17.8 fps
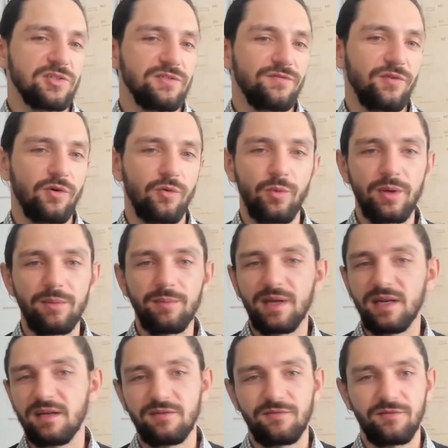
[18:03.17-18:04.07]
for
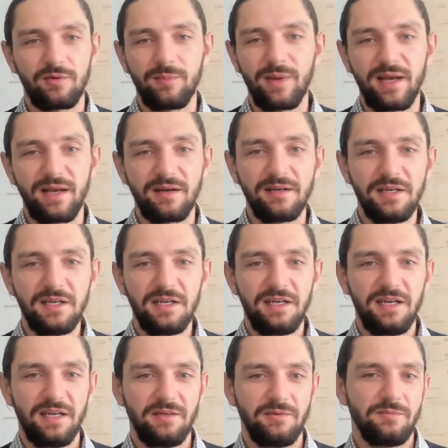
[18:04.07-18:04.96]
women and for men.
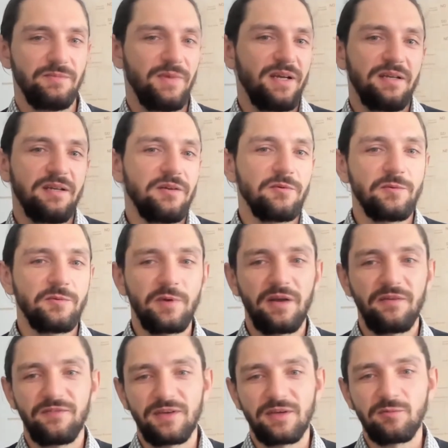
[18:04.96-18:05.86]
And
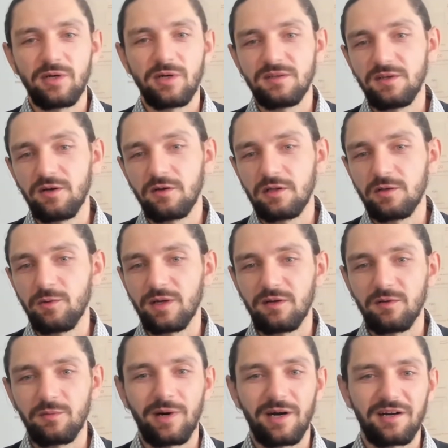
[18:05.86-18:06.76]
I think we're the only
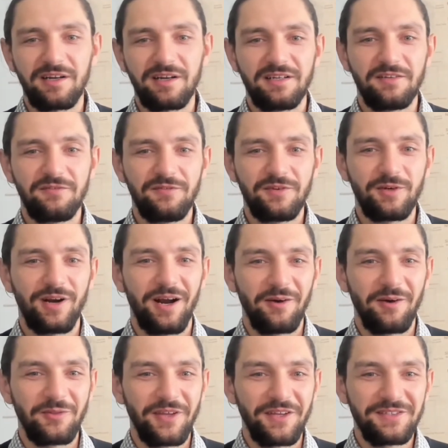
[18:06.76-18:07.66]
one on market that figure
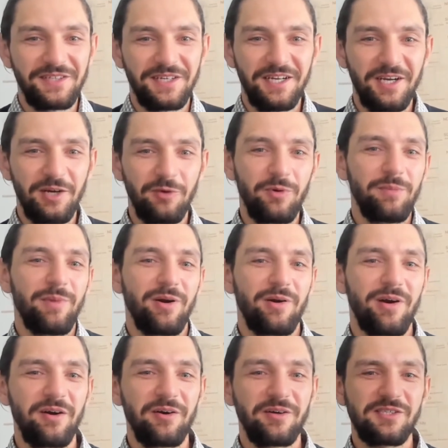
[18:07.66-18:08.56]
out that women
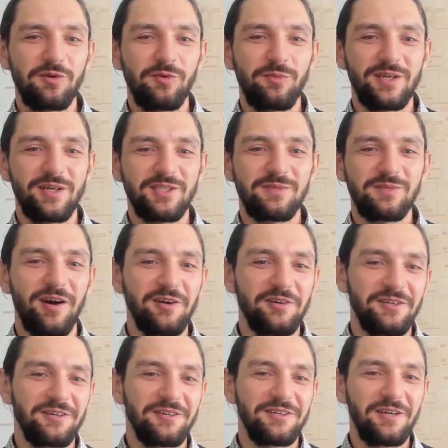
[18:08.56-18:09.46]
are so much
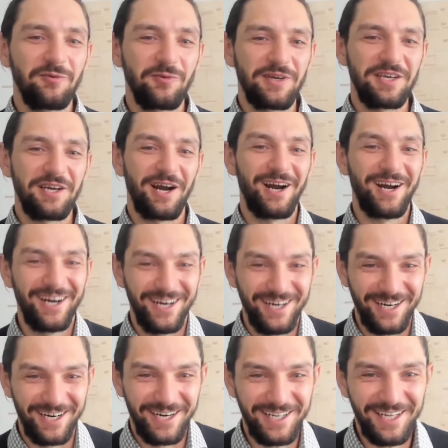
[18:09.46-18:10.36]
smarter than we
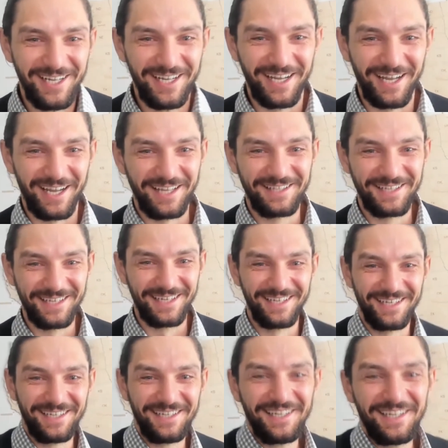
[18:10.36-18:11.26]
are.
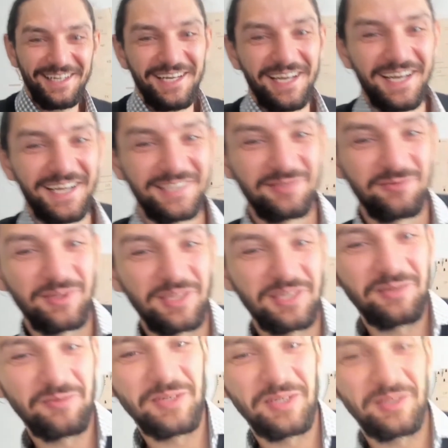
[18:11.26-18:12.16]
And
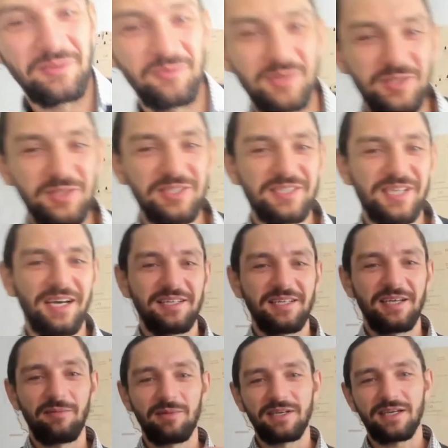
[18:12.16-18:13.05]
we design
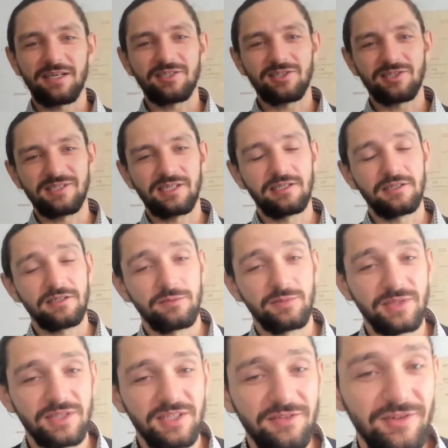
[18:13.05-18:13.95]
the applications a little
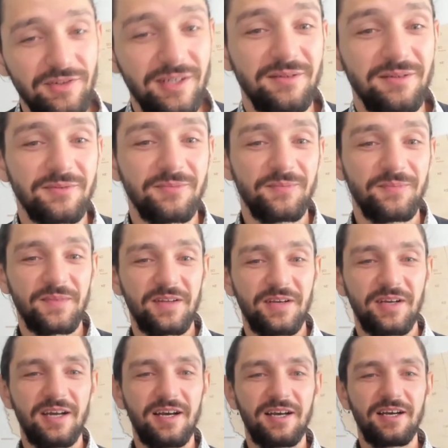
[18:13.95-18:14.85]
bit different
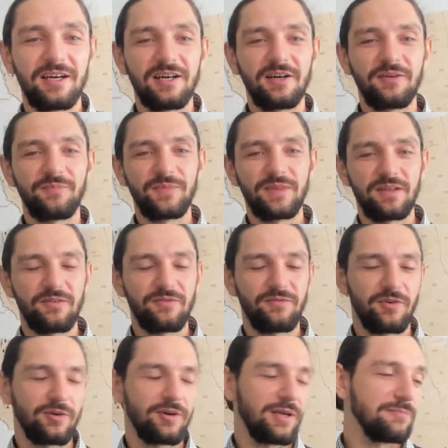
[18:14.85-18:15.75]

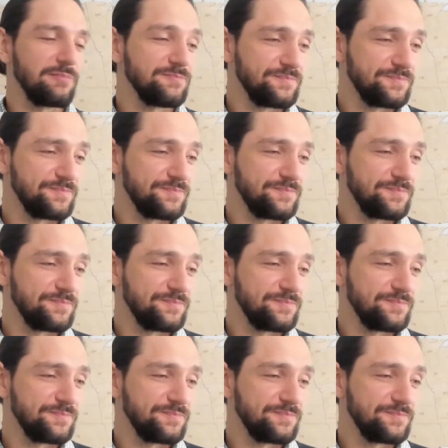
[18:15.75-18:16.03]
for them.